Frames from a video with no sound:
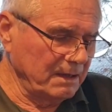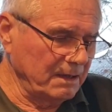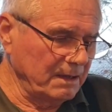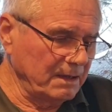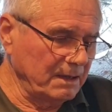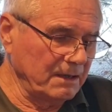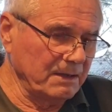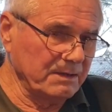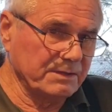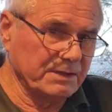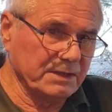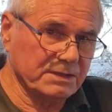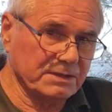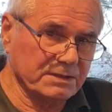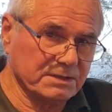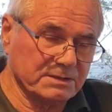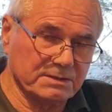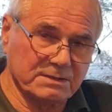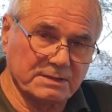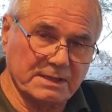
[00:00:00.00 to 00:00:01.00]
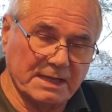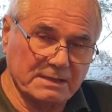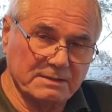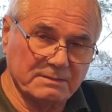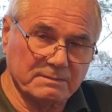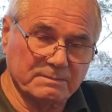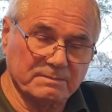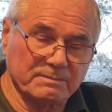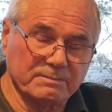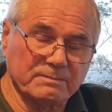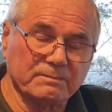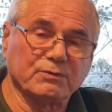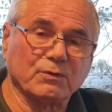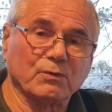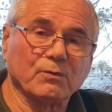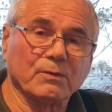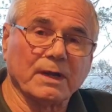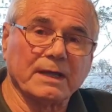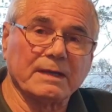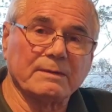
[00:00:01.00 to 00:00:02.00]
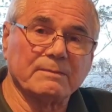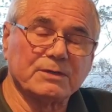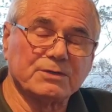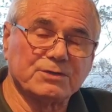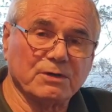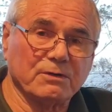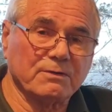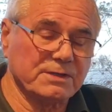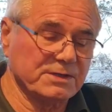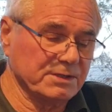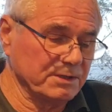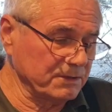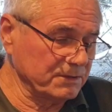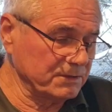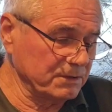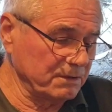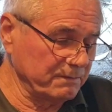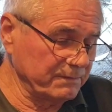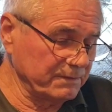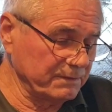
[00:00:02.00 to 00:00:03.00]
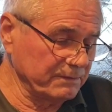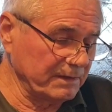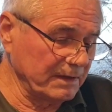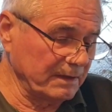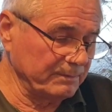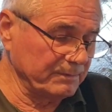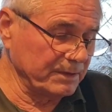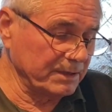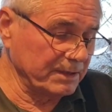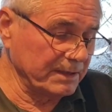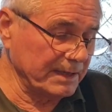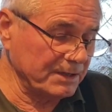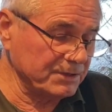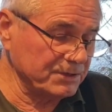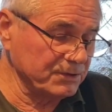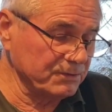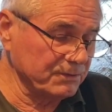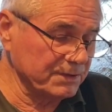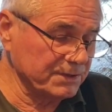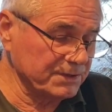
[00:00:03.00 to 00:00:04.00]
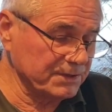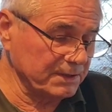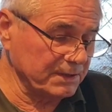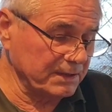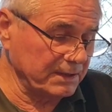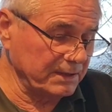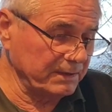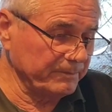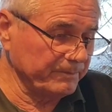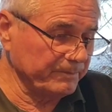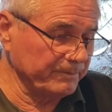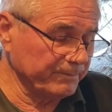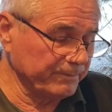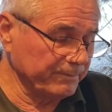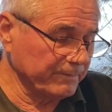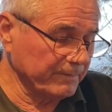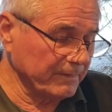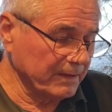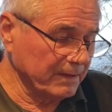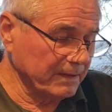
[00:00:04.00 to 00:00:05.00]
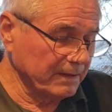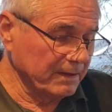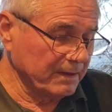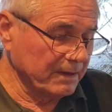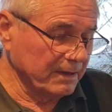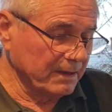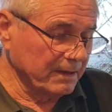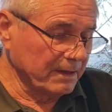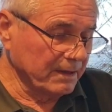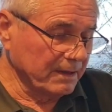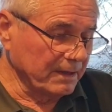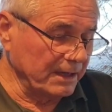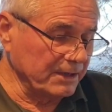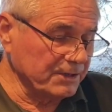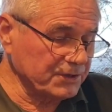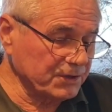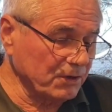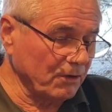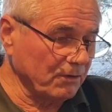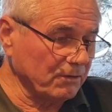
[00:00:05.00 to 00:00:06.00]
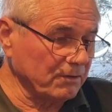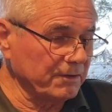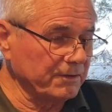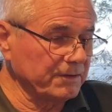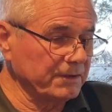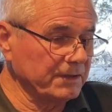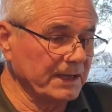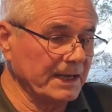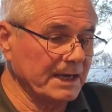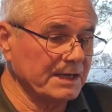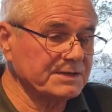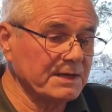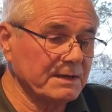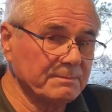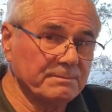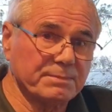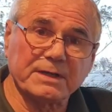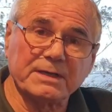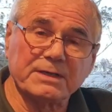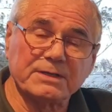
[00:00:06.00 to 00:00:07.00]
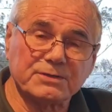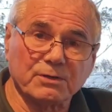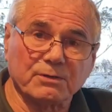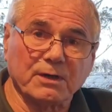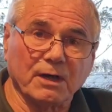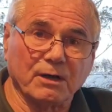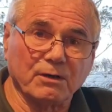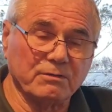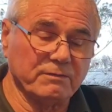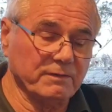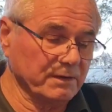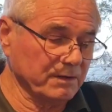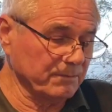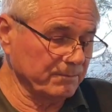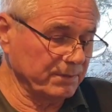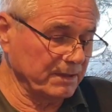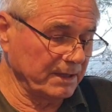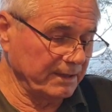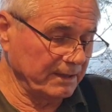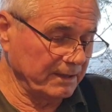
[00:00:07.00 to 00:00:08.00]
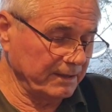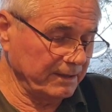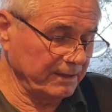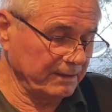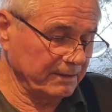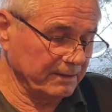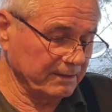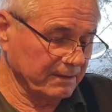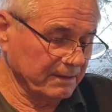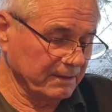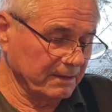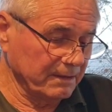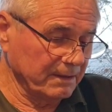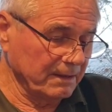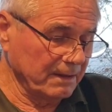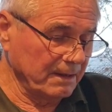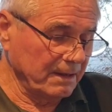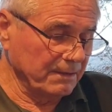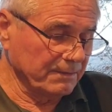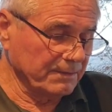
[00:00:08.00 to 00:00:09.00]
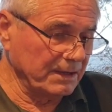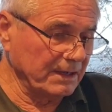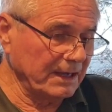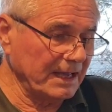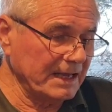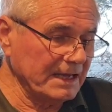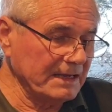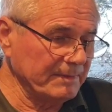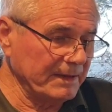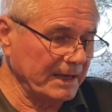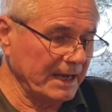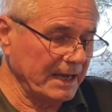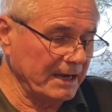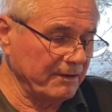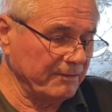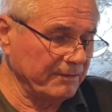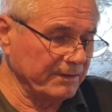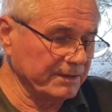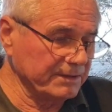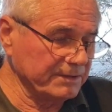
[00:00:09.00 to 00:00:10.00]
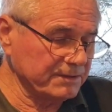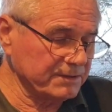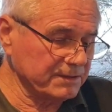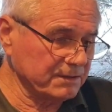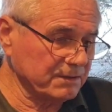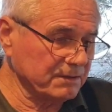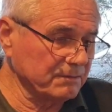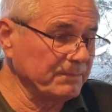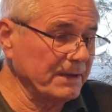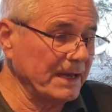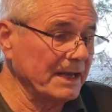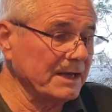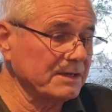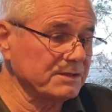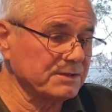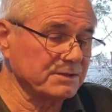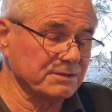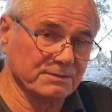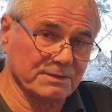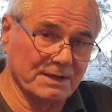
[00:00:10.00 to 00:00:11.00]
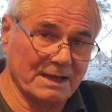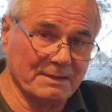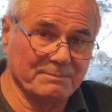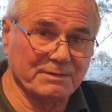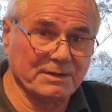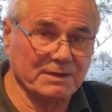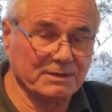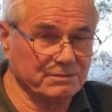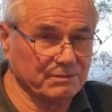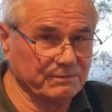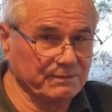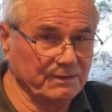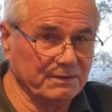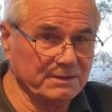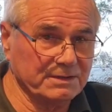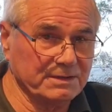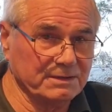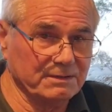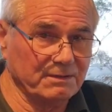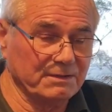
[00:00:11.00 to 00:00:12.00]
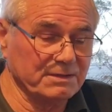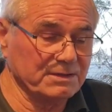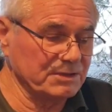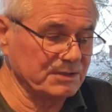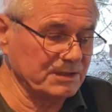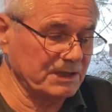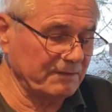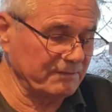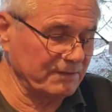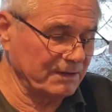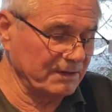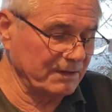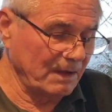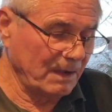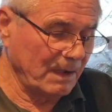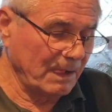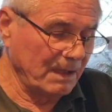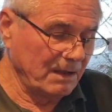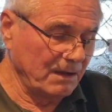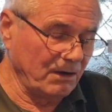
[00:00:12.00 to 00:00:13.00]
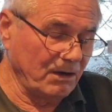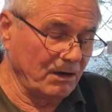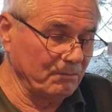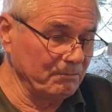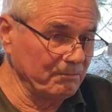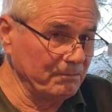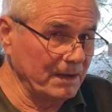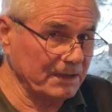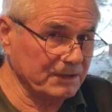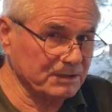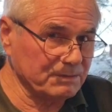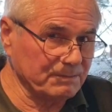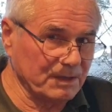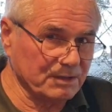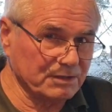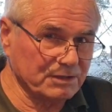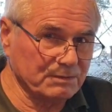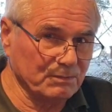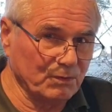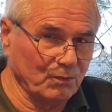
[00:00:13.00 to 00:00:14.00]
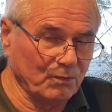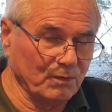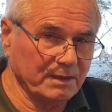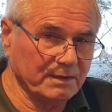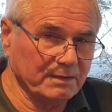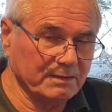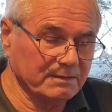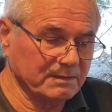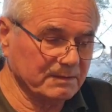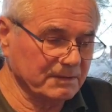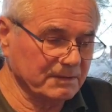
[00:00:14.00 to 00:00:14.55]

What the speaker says: this then brought a majority Conservative government, and as you can see, in Scotland the SNP took over completely. The Labour areas, compared to that picture of 1997, are much, much smaller.